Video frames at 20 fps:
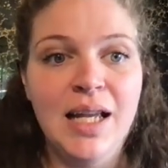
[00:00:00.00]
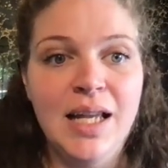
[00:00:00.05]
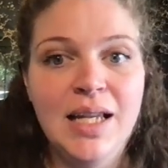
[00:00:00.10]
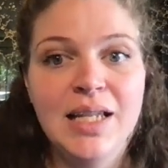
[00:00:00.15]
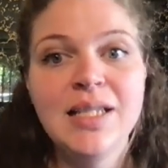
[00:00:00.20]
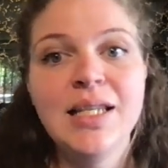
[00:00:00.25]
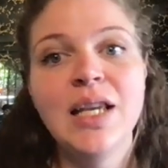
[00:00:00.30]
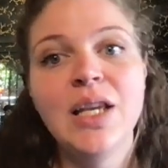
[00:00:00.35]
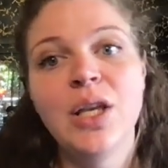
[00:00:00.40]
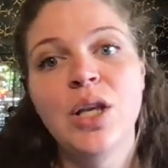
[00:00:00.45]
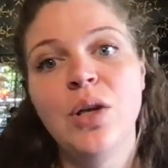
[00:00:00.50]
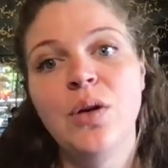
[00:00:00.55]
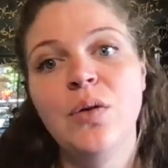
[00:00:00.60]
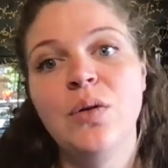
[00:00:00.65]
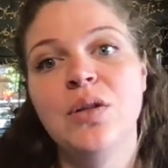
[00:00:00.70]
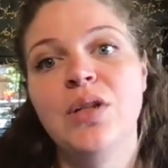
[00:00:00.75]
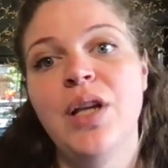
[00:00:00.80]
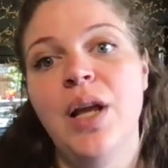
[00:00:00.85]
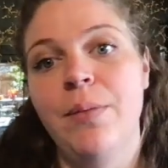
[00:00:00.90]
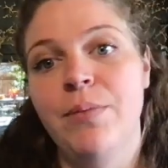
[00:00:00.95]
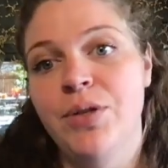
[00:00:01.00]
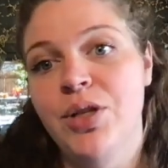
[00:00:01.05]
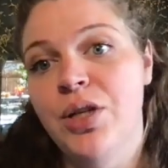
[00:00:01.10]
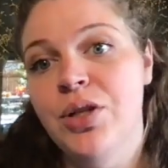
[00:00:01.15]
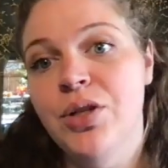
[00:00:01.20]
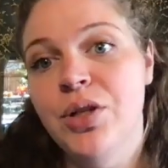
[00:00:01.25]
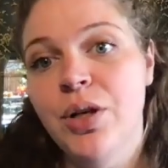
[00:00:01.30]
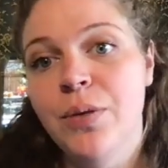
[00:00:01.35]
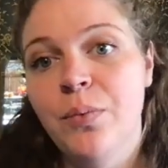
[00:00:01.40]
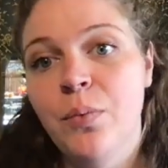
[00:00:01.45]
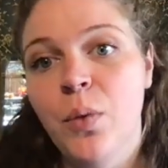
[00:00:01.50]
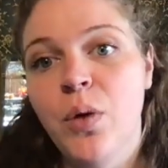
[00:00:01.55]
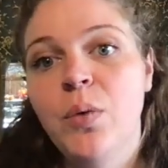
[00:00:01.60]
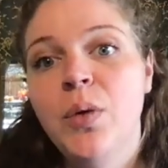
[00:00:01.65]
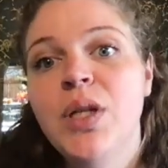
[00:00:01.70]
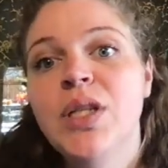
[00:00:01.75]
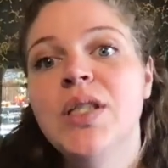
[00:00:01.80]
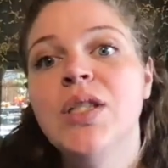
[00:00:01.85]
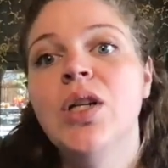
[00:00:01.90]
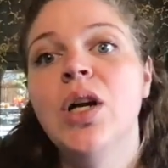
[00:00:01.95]
Is a huge game changer. When
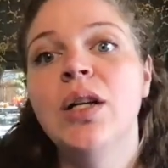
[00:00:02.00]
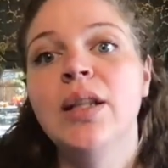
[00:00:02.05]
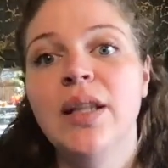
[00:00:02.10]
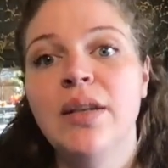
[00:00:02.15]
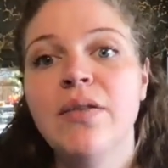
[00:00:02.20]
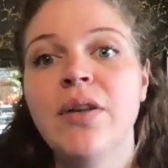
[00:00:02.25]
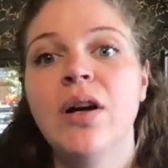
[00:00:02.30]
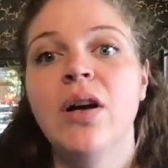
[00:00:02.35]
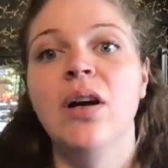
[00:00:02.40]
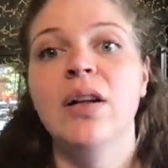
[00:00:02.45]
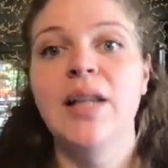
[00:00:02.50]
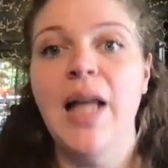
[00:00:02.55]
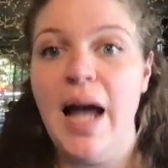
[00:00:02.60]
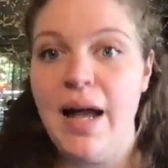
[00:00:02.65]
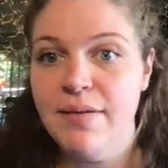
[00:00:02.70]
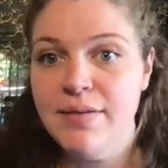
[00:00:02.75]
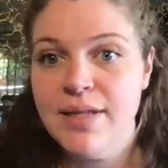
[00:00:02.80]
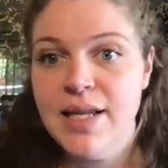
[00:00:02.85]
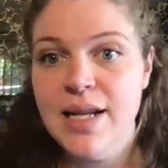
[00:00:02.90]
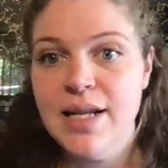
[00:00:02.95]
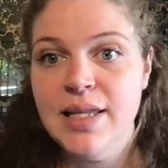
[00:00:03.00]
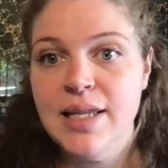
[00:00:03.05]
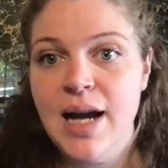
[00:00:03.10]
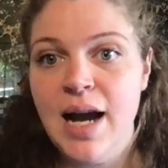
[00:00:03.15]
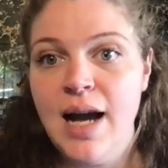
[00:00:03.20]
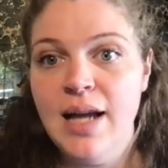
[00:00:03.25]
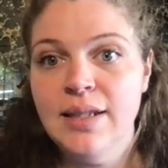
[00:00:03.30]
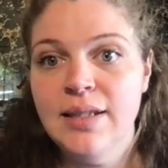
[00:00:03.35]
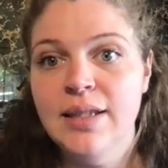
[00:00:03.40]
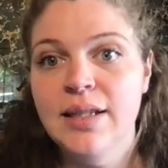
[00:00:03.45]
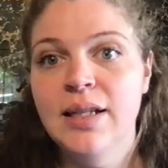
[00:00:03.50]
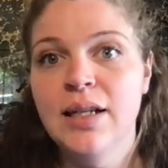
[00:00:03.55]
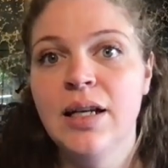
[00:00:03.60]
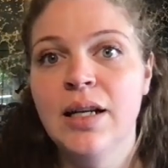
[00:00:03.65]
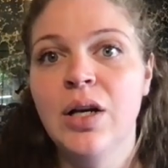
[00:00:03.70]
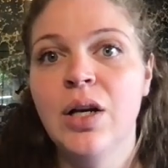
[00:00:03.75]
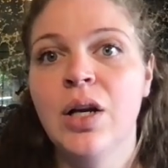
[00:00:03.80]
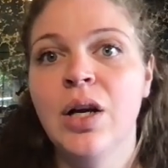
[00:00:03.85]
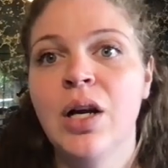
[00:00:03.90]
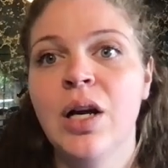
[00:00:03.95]
we start living our lives like that,
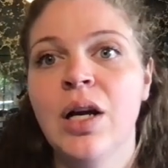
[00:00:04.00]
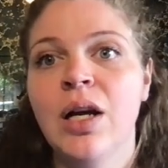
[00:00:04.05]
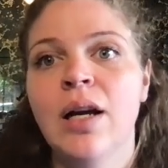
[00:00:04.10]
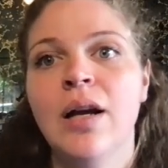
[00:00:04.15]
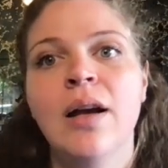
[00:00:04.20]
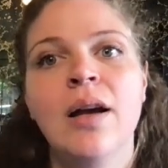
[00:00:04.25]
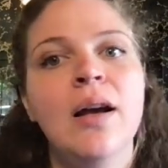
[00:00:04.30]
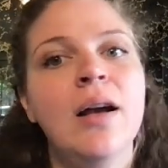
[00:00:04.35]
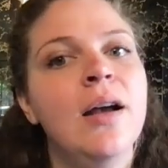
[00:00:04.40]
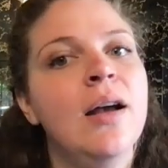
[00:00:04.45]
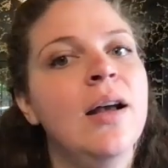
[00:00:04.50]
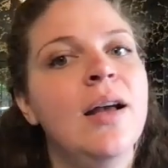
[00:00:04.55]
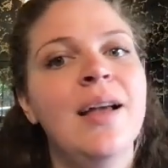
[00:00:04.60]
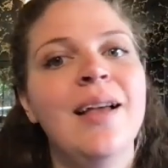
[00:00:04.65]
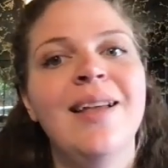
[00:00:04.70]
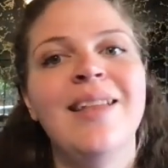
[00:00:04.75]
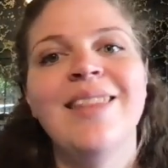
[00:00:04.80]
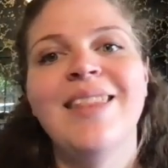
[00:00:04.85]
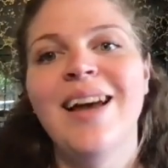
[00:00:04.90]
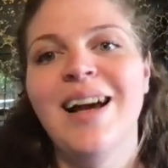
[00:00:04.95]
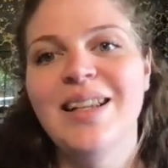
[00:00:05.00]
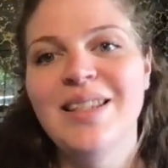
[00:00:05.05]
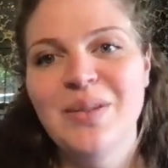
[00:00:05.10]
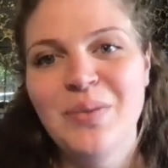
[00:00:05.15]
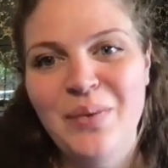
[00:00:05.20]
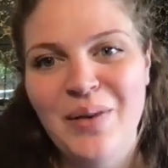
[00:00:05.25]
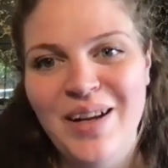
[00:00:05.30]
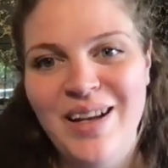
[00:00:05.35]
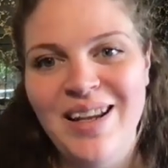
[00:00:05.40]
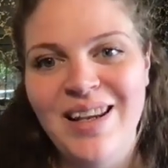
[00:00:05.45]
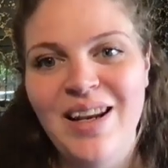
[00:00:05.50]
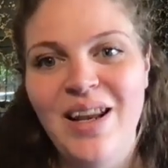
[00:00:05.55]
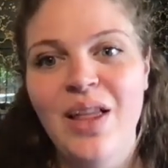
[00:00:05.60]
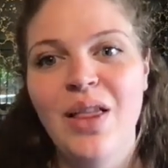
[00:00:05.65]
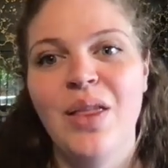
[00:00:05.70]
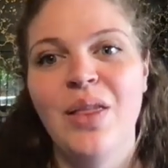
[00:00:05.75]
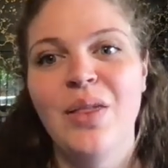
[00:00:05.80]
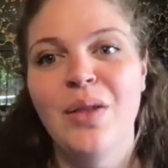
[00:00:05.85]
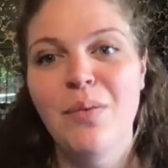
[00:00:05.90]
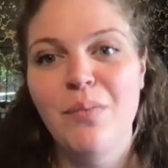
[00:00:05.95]
that's when
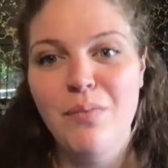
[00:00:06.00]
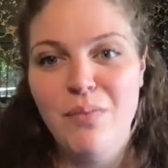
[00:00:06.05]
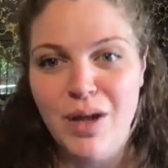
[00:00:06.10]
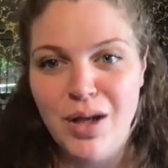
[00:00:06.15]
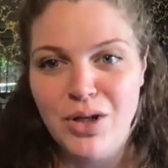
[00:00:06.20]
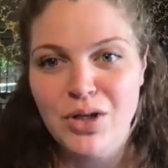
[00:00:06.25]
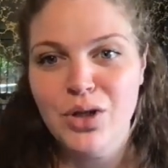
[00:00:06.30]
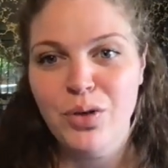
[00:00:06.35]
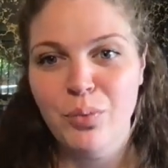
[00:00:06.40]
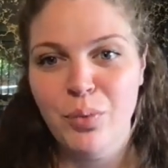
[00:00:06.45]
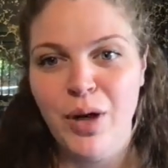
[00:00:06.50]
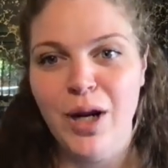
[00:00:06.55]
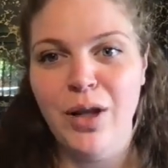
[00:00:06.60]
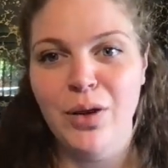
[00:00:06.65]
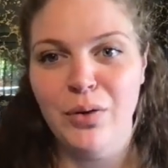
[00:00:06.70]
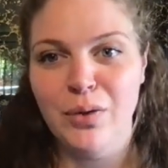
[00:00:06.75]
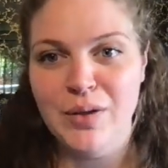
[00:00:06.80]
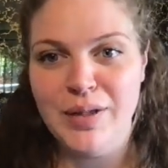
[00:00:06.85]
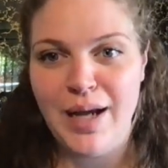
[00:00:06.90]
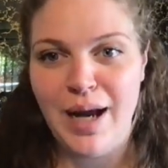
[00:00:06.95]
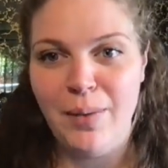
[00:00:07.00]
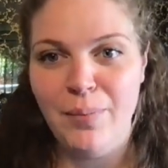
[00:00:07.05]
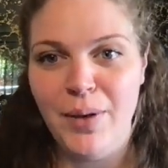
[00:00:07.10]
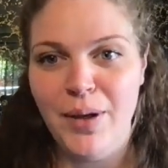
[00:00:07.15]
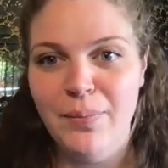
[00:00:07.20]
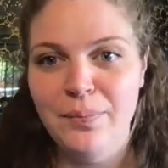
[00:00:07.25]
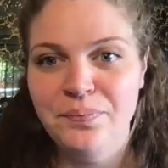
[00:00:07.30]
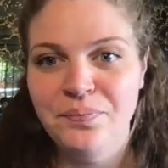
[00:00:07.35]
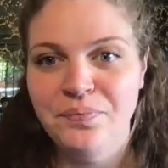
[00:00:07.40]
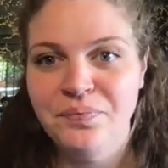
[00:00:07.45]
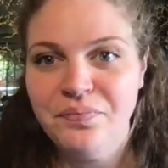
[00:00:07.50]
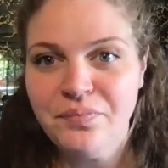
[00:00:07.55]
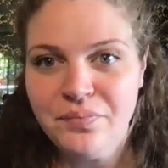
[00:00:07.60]
the major breakthroughs happen.